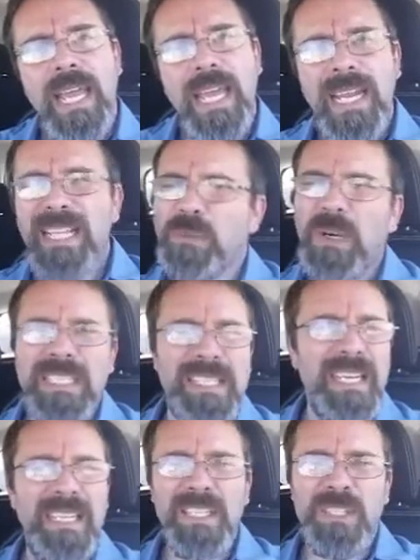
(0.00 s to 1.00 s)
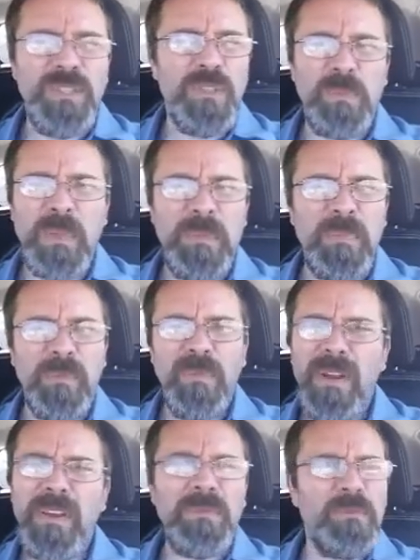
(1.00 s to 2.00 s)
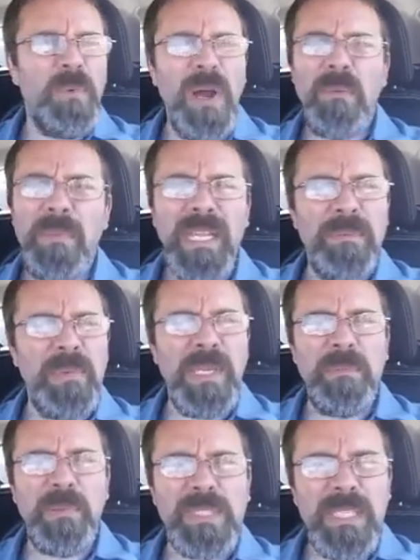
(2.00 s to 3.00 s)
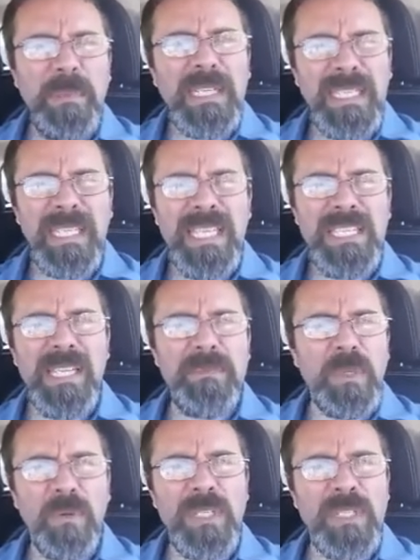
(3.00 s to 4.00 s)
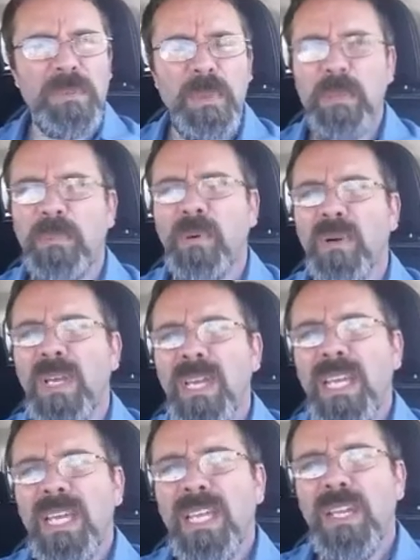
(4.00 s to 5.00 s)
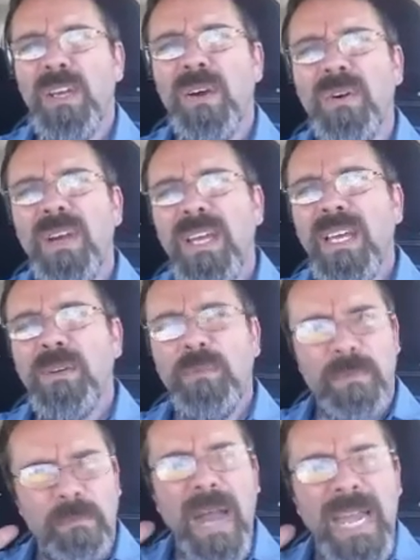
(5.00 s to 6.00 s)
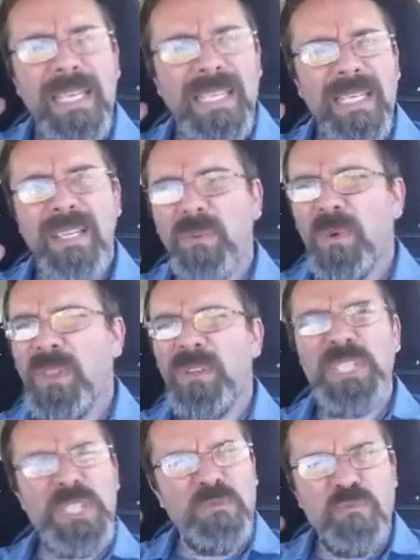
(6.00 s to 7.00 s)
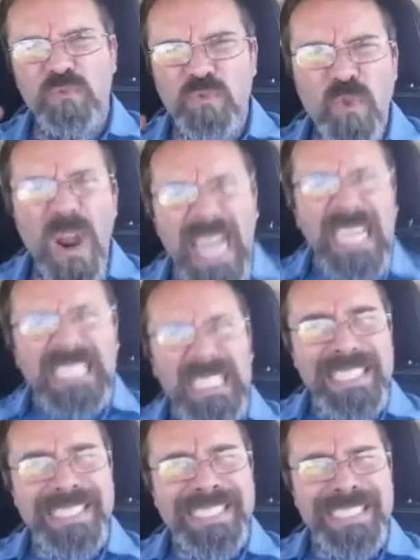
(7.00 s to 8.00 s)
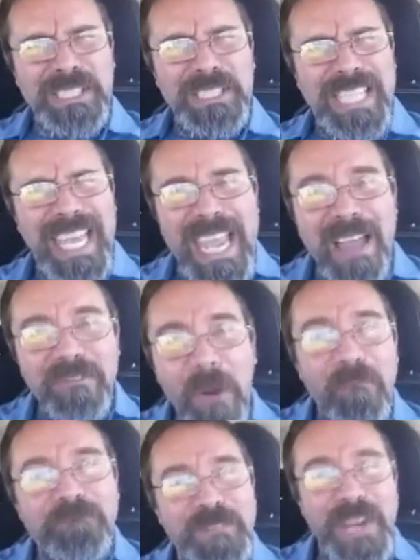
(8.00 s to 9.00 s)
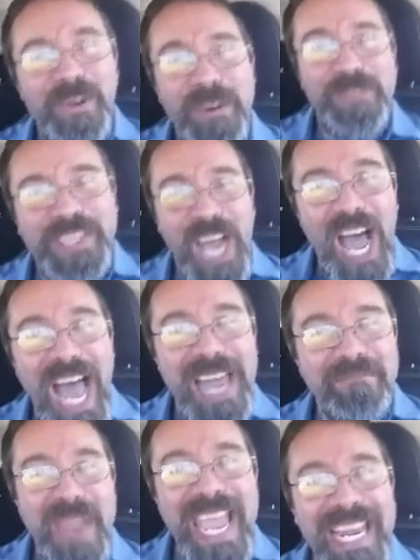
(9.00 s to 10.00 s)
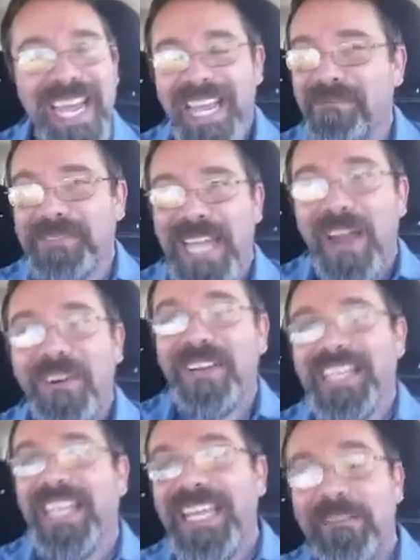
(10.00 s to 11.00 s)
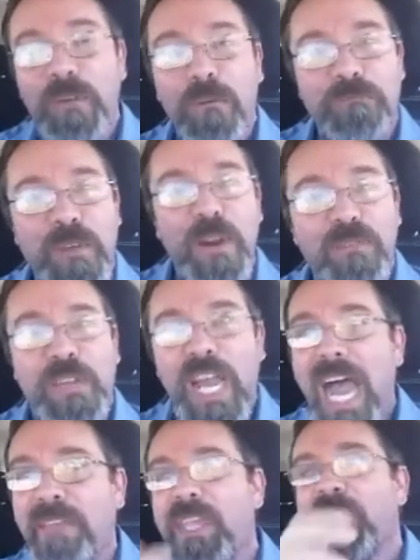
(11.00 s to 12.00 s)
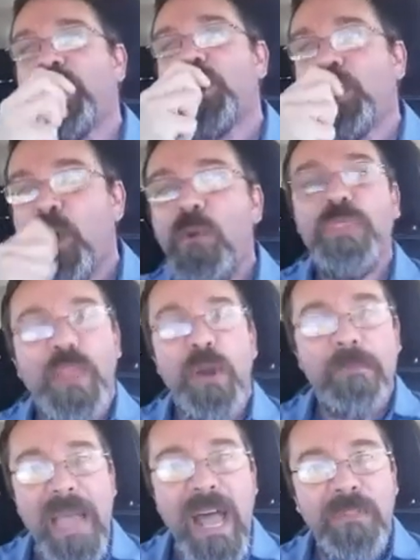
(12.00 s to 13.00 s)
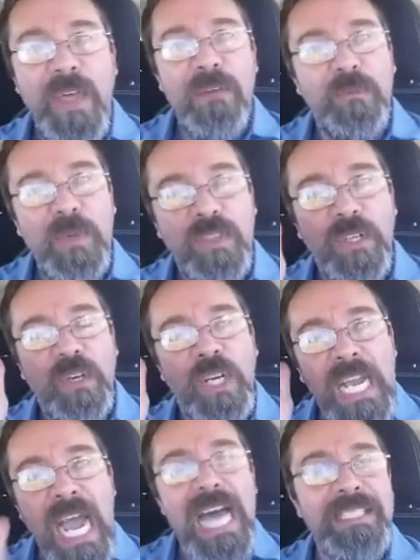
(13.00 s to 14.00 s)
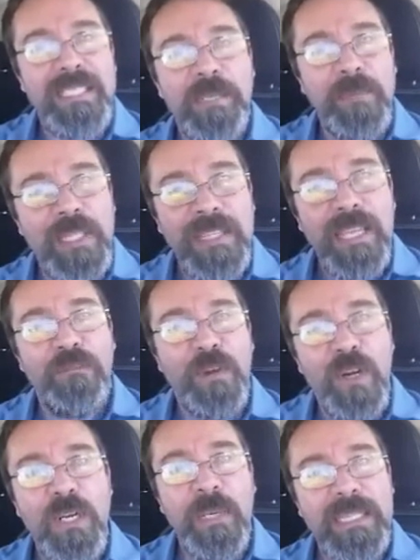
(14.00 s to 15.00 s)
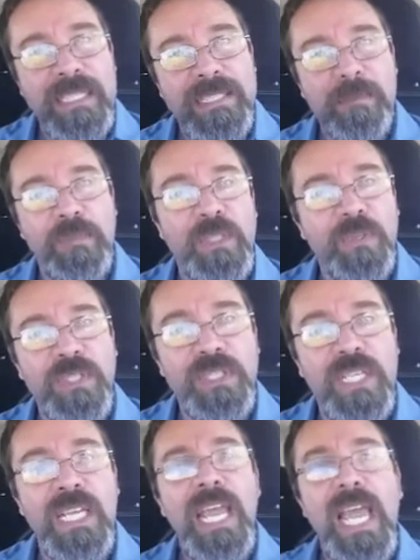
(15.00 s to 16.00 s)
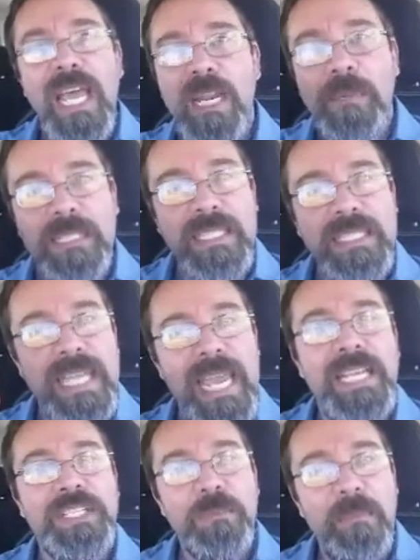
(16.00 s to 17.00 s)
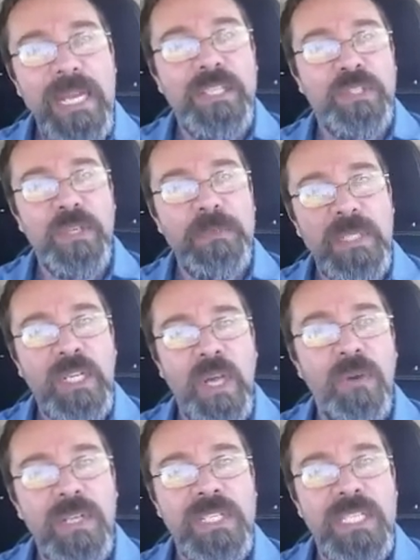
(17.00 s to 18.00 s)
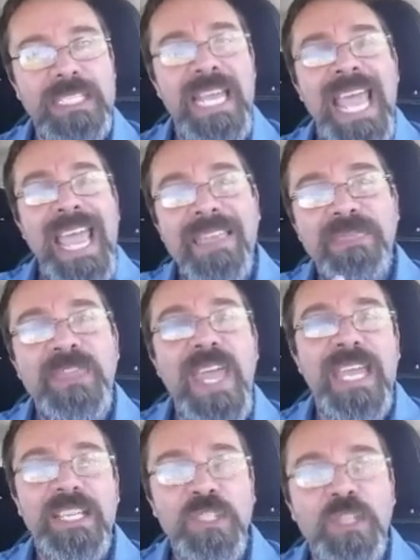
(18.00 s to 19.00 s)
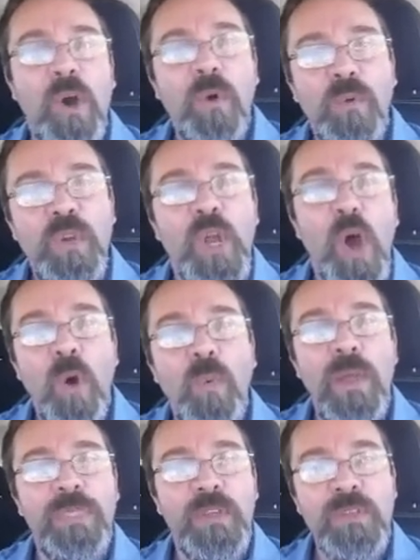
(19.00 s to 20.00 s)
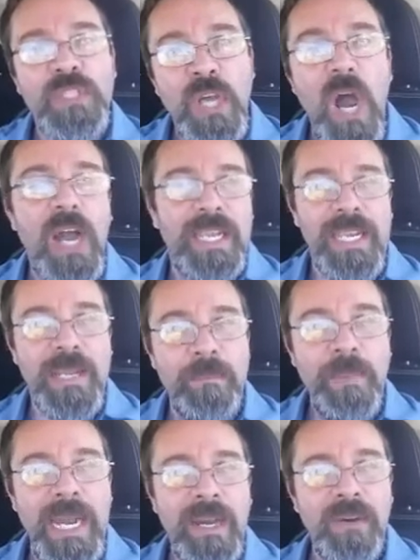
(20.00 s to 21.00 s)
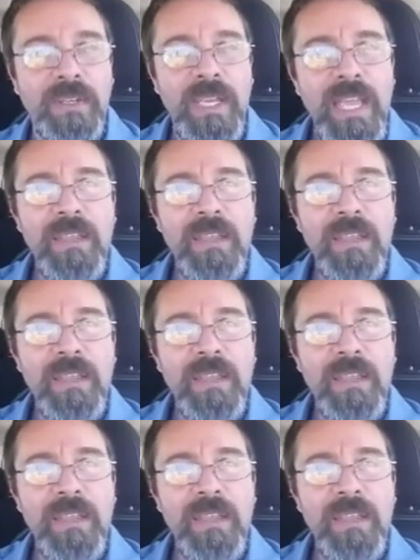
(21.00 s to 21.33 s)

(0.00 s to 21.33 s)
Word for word: and that's why Satan has used people, very well-meaning people, typically King James only as people, you know, minded, where they're just reckless. They have no fear of God, man. I'm telling you, they have no fear of God. They shoot their mouth off with their gossip that they've heard about the Septuagint and about these ancient manuscripts and codices, and they don't know what they're talking about.